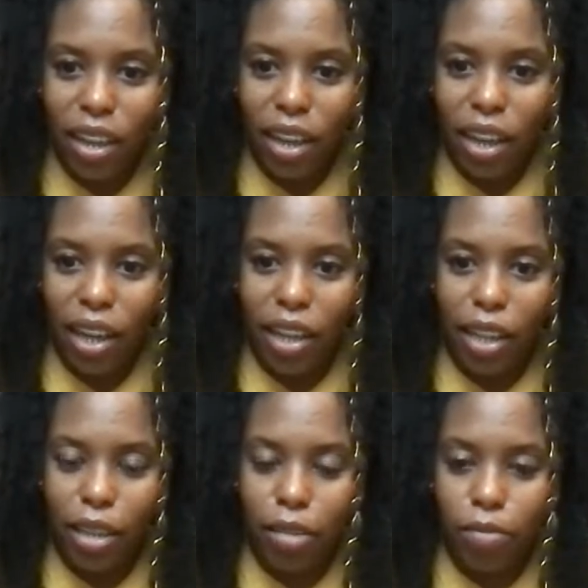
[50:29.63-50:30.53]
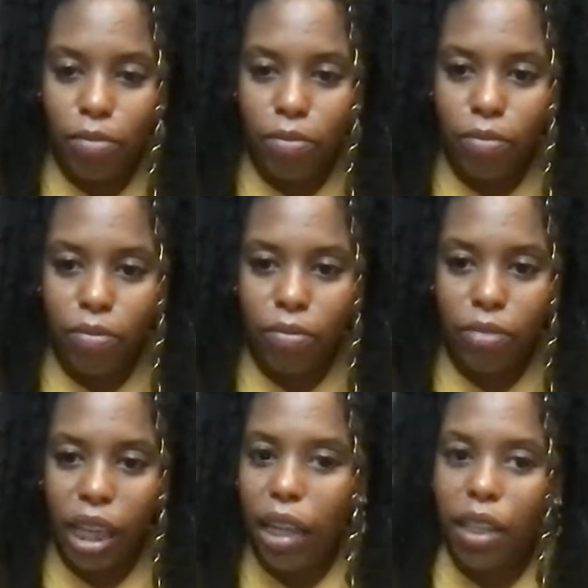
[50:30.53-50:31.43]
Um
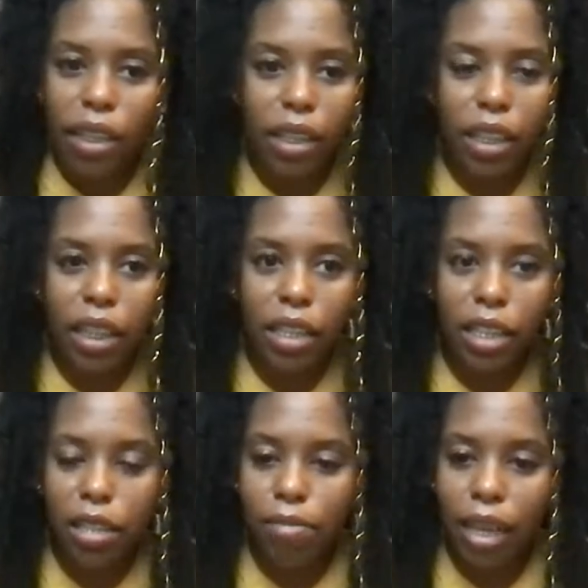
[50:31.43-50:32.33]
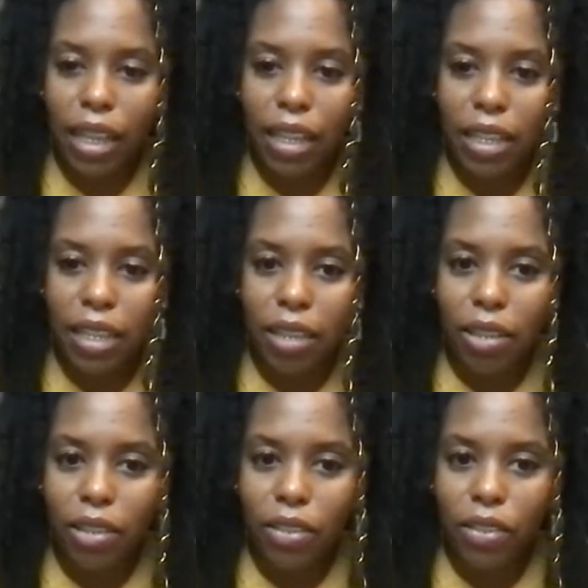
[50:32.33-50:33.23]
yeah, clear your space
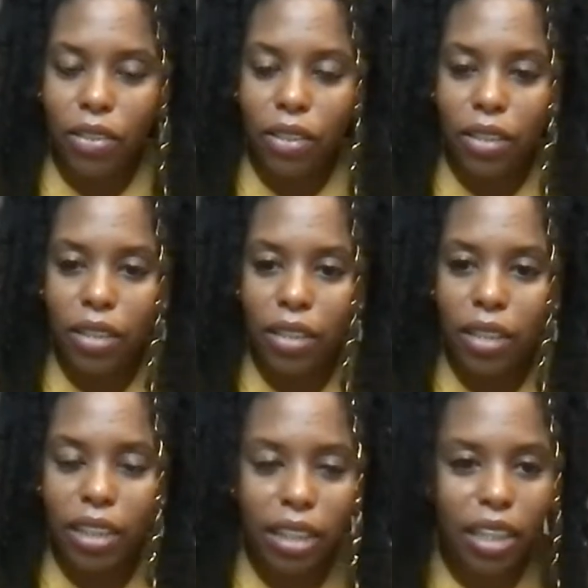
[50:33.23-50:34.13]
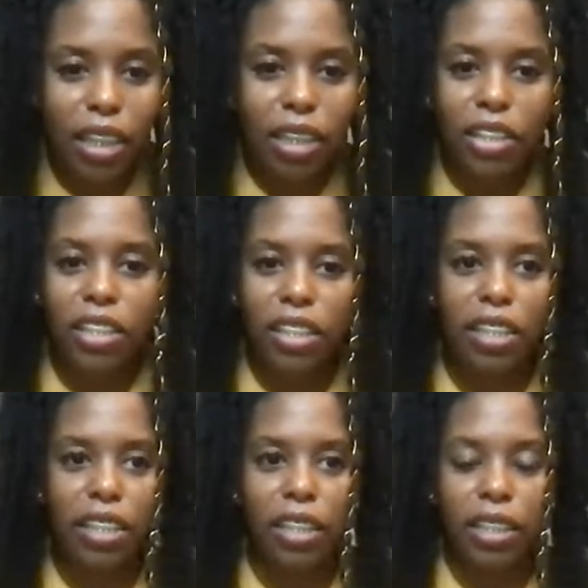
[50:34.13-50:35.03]
though. Clear your
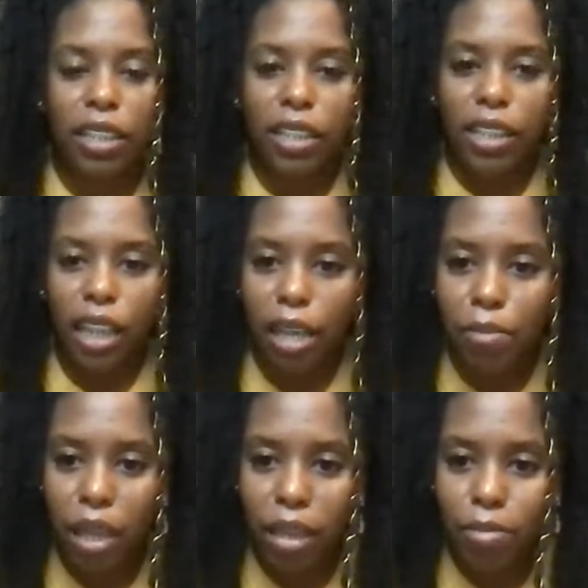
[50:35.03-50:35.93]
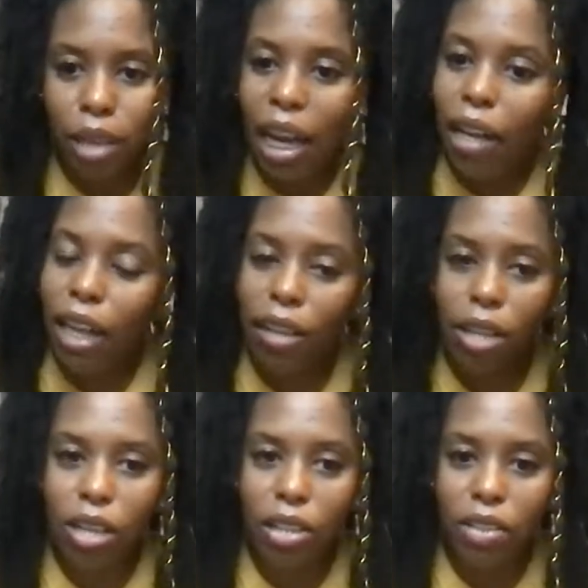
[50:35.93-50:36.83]
energy and make the how
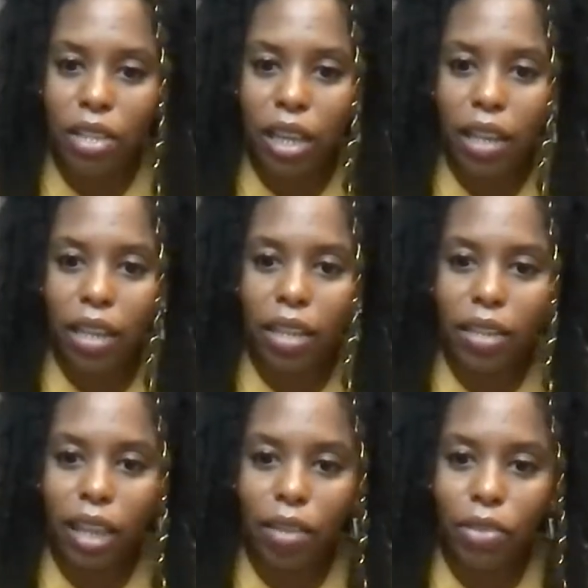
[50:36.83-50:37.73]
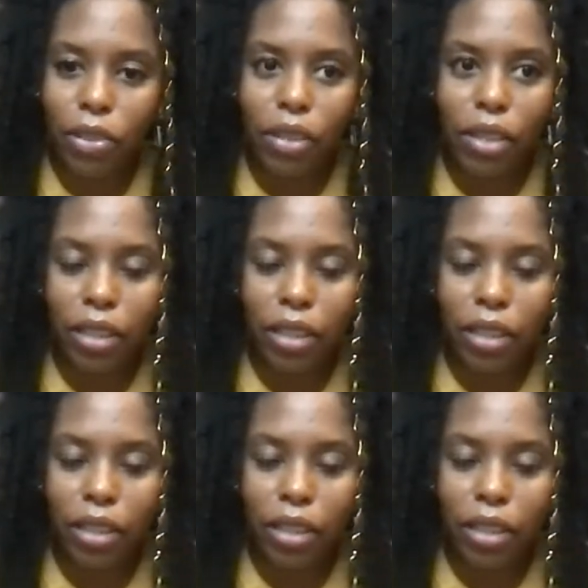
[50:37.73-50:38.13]
long are you staying in El Salvador?